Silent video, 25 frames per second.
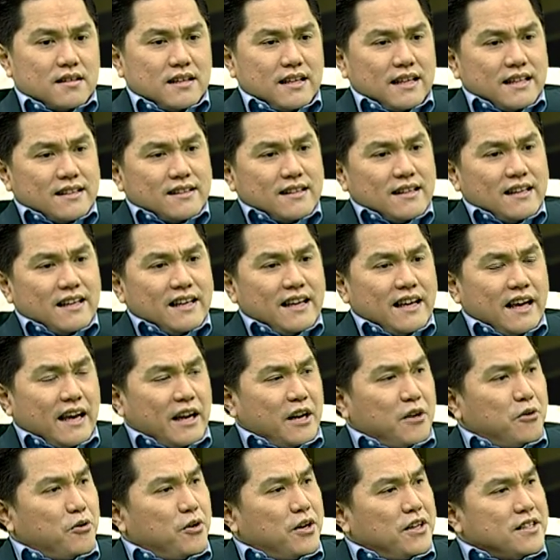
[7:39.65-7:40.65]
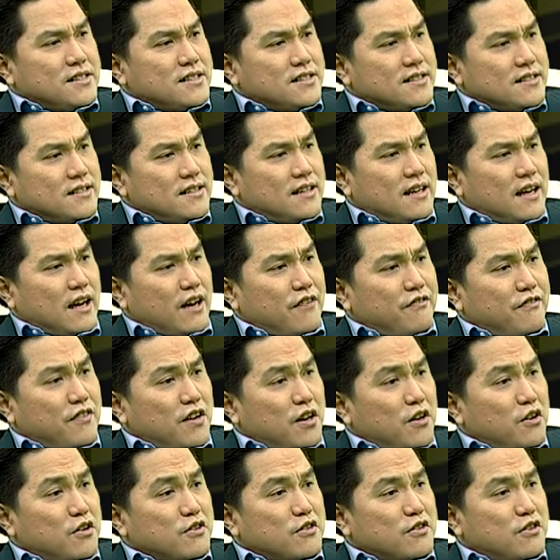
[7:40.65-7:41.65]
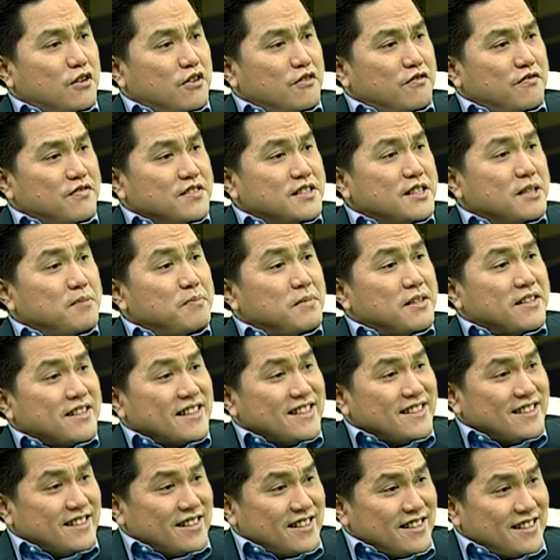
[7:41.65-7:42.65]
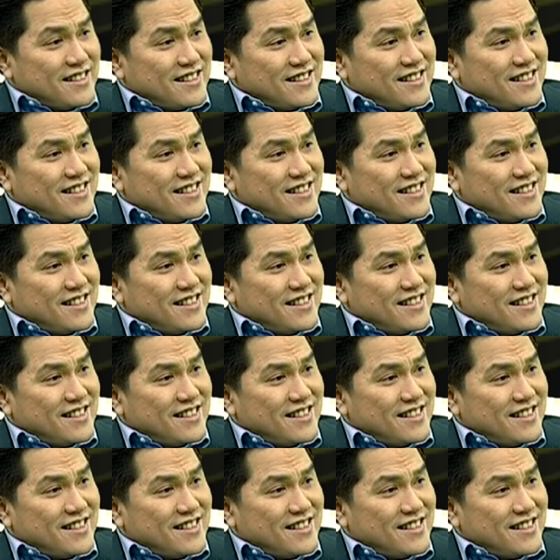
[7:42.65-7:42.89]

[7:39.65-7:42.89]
Italy and Indonesia have a lot of similarity.